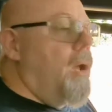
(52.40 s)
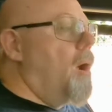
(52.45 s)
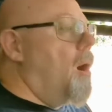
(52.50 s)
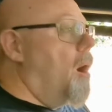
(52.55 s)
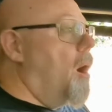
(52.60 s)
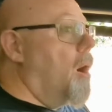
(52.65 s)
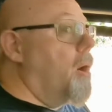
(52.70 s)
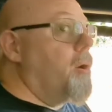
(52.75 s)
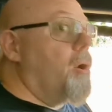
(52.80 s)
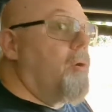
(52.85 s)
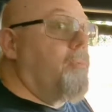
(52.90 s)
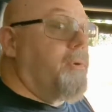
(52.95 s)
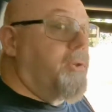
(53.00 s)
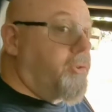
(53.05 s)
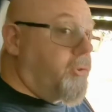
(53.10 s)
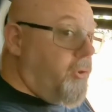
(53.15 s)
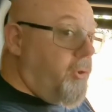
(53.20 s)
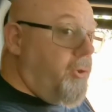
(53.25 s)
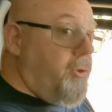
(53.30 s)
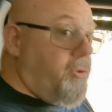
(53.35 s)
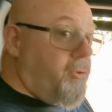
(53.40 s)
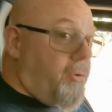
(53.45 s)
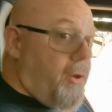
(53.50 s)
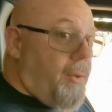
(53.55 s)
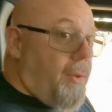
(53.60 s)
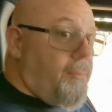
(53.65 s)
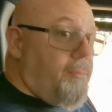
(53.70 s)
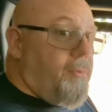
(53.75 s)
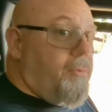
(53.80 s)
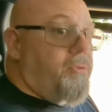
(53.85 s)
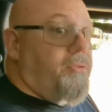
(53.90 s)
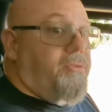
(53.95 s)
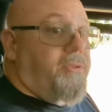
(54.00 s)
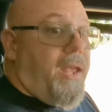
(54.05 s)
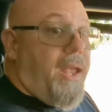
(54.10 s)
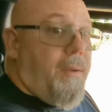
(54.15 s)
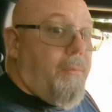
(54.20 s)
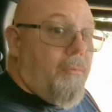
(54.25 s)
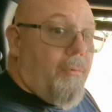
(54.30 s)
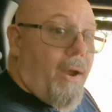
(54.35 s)
On our return trip,
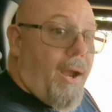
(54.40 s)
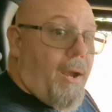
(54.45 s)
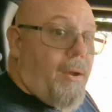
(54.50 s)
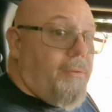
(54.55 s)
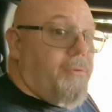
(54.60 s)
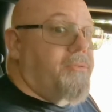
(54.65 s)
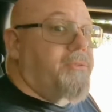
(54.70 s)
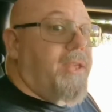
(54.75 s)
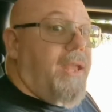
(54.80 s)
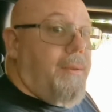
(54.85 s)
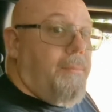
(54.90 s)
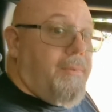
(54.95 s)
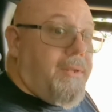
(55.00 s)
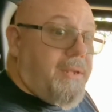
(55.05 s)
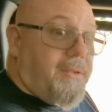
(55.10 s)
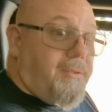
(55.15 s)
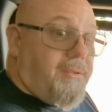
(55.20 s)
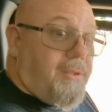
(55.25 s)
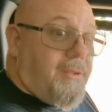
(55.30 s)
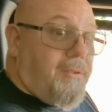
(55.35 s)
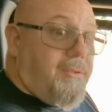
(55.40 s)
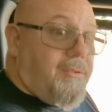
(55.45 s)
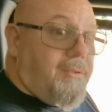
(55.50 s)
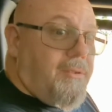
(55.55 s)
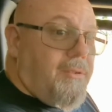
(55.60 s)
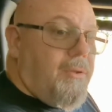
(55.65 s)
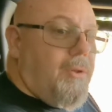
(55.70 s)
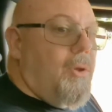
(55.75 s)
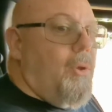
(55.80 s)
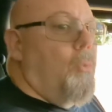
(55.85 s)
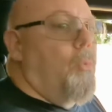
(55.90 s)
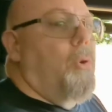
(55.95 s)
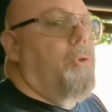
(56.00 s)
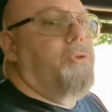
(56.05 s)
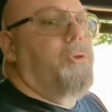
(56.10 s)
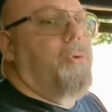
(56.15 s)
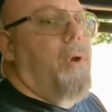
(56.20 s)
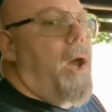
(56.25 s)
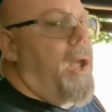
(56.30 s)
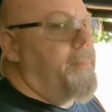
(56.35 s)
same route, same distance, we'll
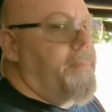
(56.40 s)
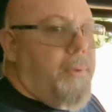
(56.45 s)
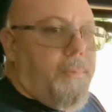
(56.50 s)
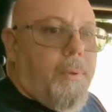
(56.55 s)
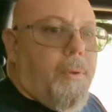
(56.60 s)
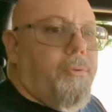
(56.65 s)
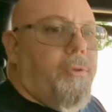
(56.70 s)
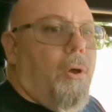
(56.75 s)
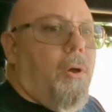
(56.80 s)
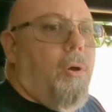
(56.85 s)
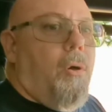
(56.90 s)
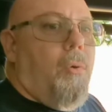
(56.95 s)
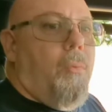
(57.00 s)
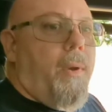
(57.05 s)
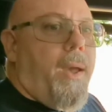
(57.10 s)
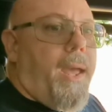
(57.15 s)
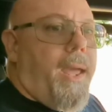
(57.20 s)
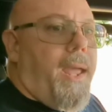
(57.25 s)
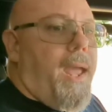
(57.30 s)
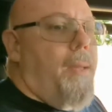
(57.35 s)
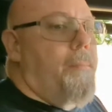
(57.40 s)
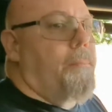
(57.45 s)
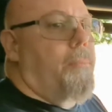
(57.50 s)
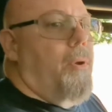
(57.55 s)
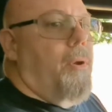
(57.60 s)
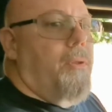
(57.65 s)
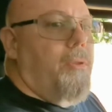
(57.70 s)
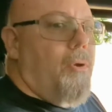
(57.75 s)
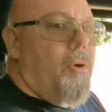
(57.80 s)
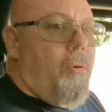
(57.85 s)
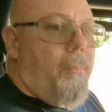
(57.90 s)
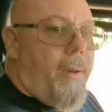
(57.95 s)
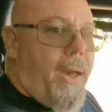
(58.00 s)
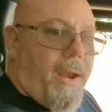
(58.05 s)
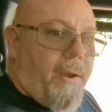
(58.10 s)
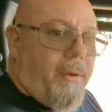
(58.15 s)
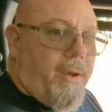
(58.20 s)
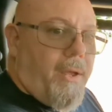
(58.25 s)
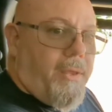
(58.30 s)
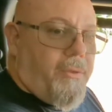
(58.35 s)
do hybrid mode the whole way and burn the whole
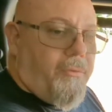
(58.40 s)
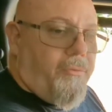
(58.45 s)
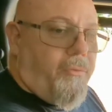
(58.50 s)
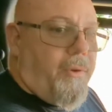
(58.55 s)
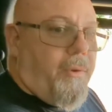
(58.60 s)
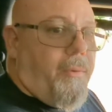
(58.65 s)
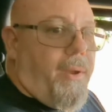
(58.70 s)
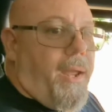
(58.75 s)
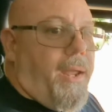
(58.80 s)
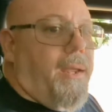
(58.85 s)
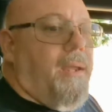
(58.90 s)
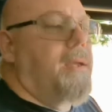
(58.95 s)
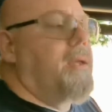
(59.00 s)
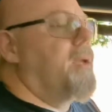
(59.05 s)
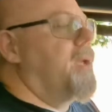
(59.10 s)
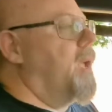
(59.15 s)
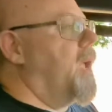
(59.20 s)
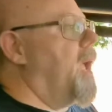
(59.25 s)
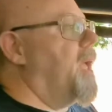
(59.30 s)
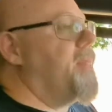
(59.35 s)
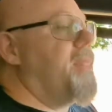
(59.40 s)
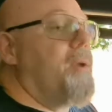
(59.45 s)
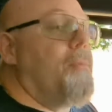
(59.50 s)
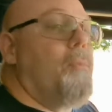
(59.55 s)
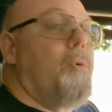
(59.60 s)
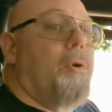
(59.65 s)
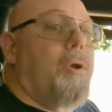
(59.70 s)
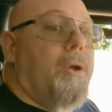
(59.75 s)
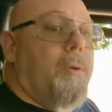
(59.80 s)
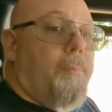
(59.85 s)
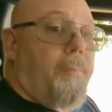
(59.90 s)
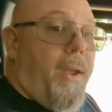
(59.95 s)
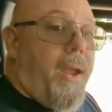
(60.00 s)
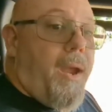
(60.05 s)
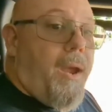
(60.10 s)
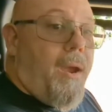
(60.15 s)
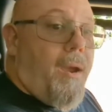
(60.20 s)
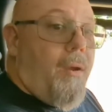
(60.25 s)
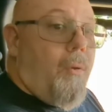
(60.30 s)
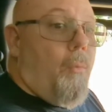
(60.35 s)
battery on the freeway. And then we'll
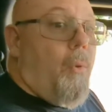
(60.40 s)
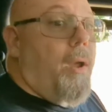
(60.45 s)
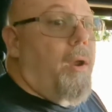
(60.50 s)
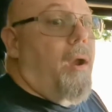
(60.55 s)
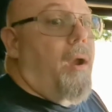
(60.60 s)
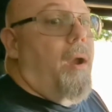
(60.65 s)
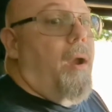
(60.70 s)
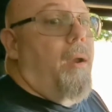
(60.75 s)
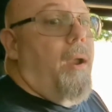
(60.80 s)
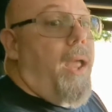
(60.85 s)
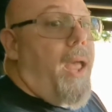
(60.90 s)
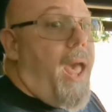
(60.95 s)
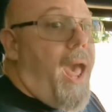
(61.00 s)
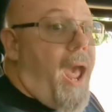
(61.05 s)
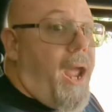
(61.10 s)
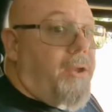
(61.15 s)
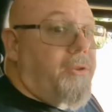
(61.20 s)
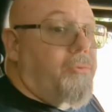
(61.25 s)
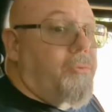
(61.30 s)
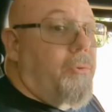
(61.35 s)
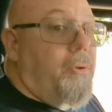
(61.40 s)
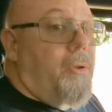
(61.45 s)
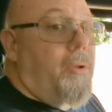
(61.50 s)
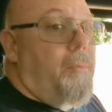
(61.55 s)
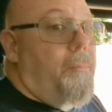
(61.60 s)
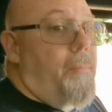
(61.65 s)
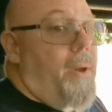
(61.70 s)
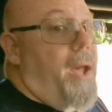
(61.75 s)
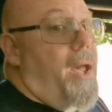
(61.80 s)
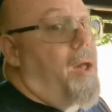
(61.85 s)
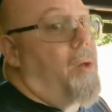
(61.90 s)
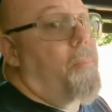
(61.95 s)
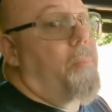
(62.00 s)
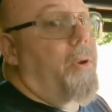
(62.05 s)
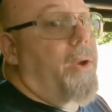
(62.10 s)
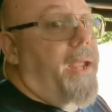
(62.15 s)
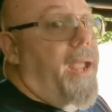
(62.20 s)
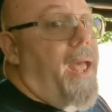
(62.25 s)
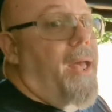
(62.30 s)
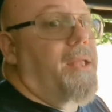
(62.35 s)
compare what our actual mile
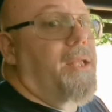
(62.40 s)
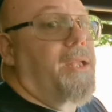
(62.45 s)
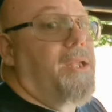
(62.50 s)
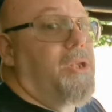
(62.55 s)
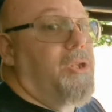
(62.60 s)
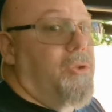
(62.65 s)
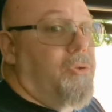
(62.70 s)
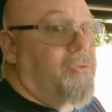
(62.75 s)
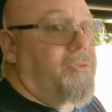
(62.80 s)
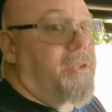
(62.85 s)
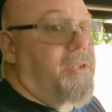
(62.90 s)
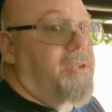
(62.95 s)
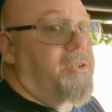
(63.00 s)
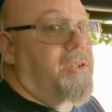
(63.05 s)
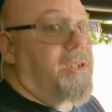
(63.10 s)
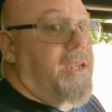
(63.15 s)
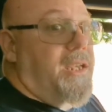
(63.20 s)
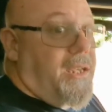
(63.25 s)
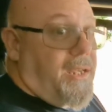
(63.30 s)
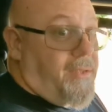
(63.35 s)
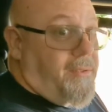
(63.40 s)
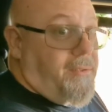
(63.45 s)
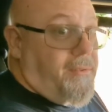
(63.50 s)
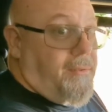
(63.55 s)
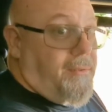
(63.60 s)
per gallon usage is.